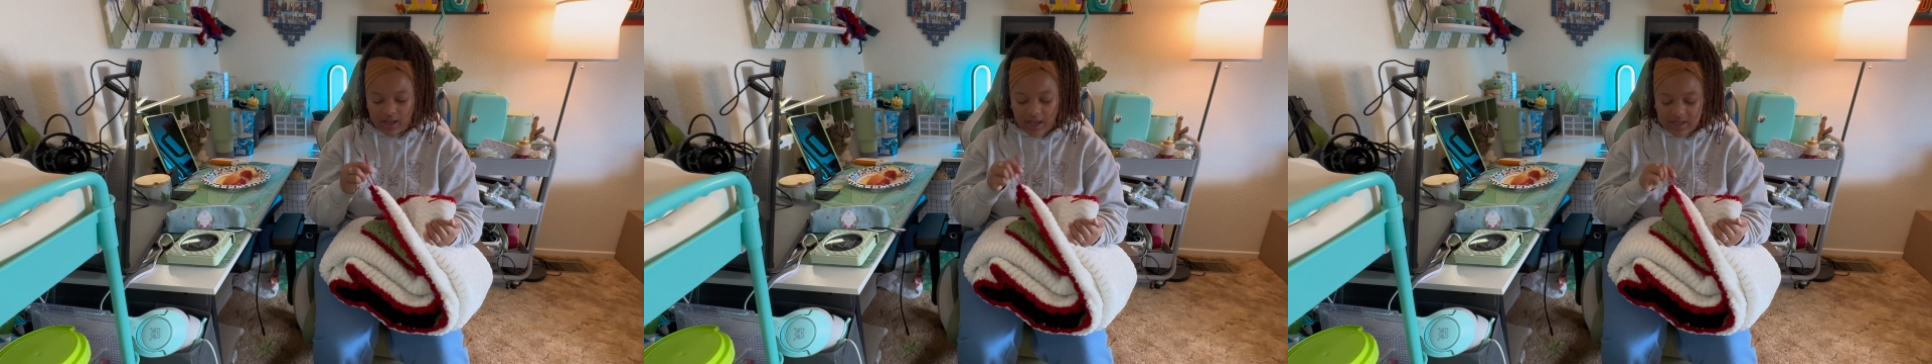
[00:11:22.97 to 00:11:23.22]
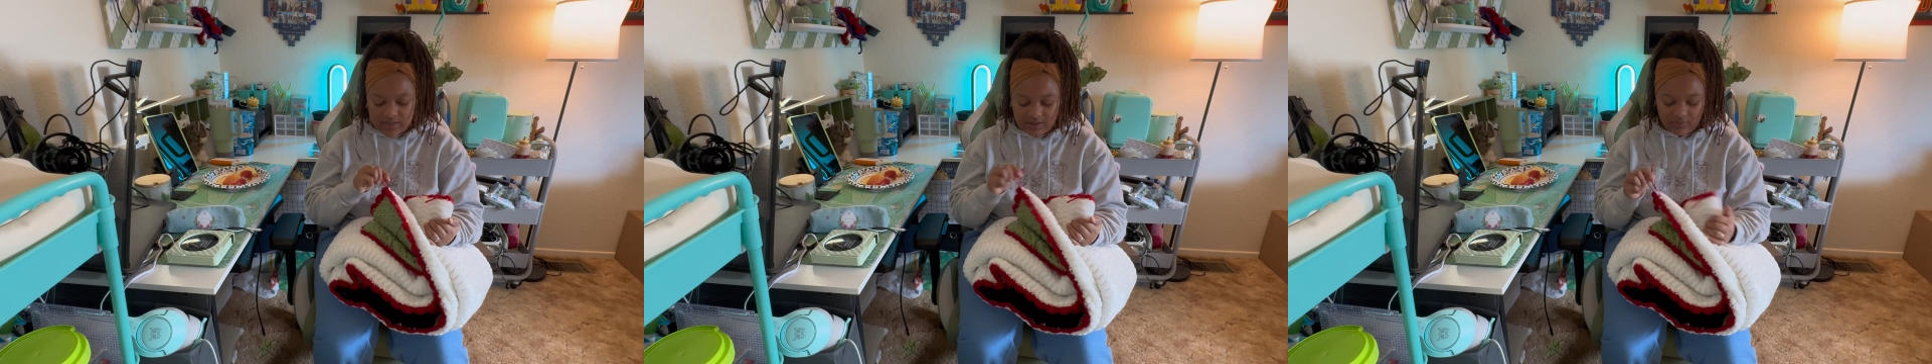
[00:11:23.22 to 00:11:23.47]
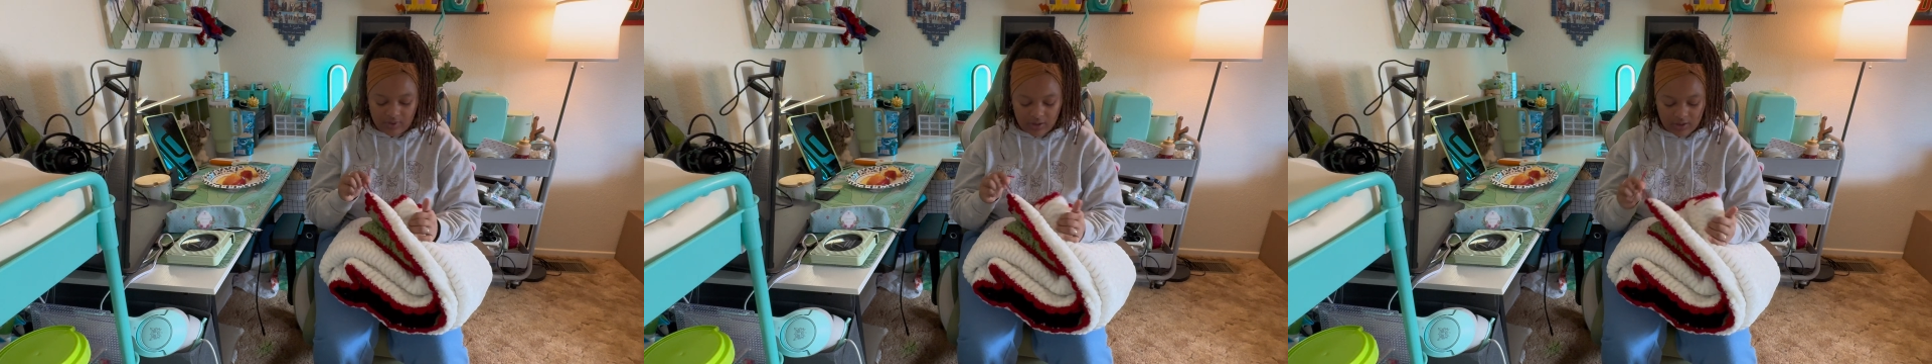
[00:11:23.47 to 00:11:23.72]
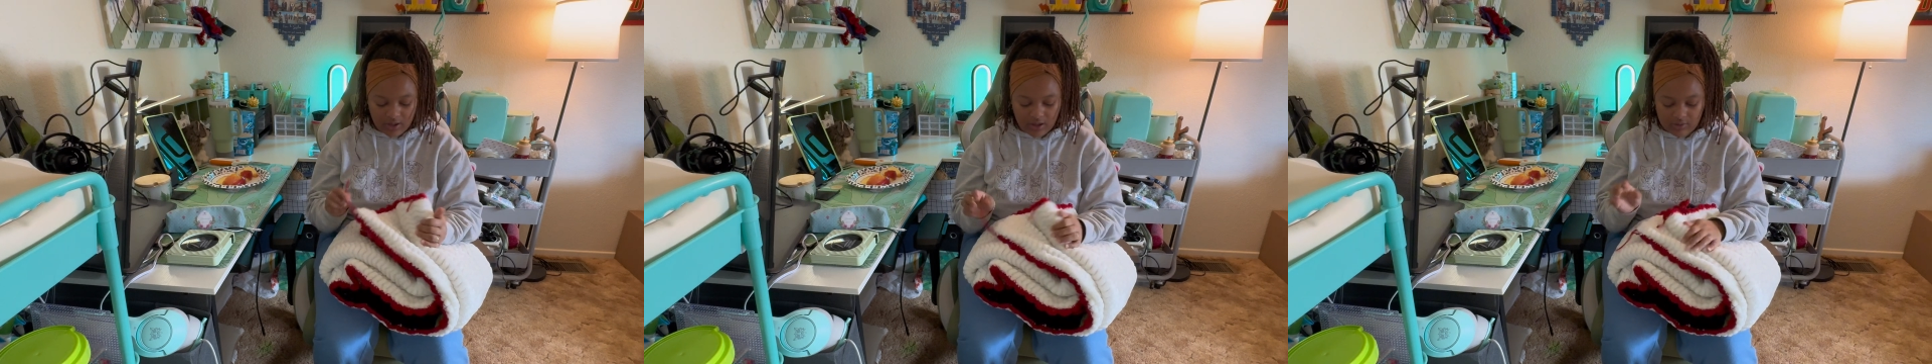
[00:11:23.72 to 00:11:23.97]
ends of
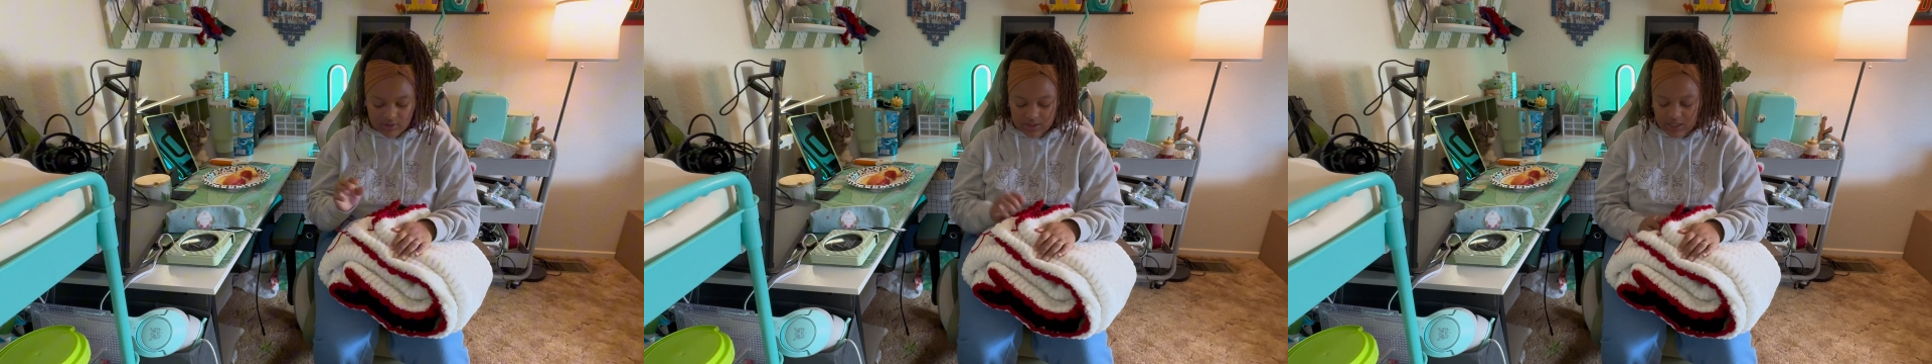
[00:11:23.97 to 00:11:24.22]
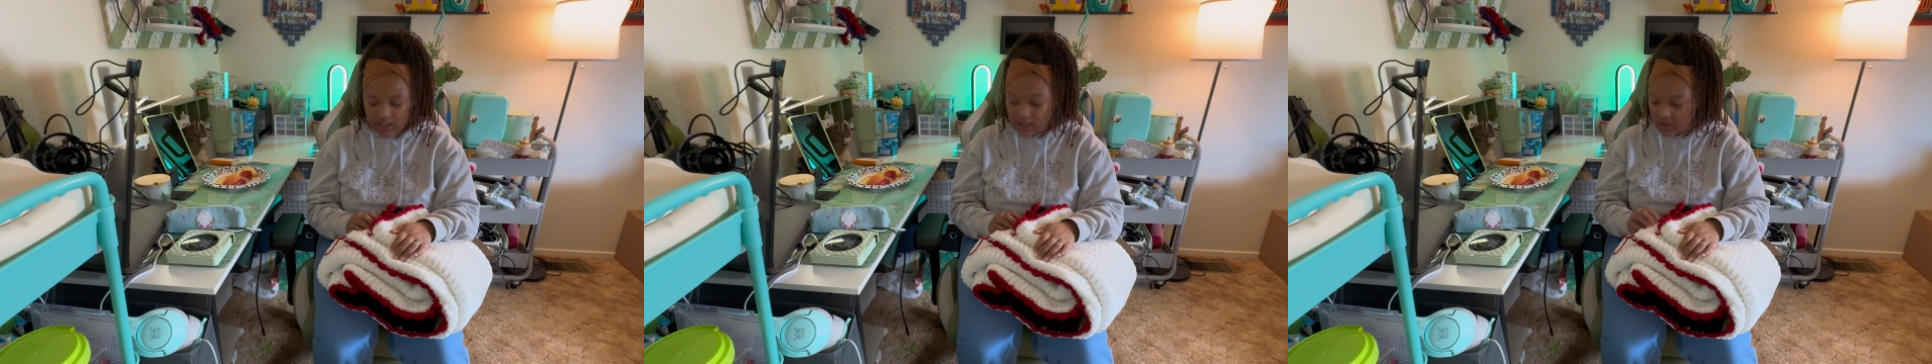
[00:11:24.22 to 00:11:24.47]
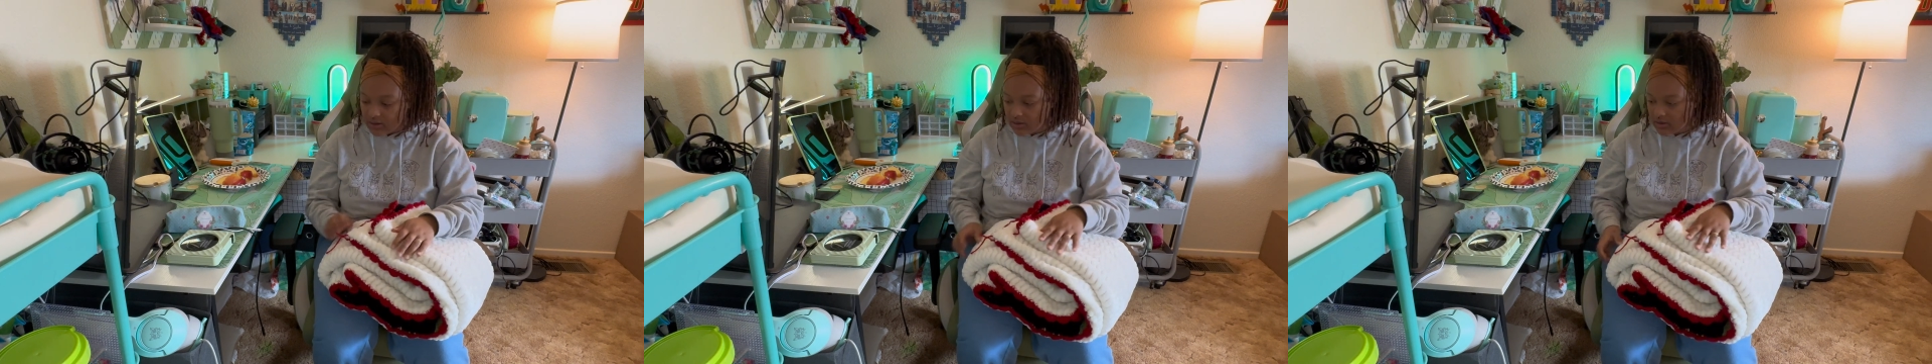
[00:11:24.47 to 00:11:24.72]
the outside.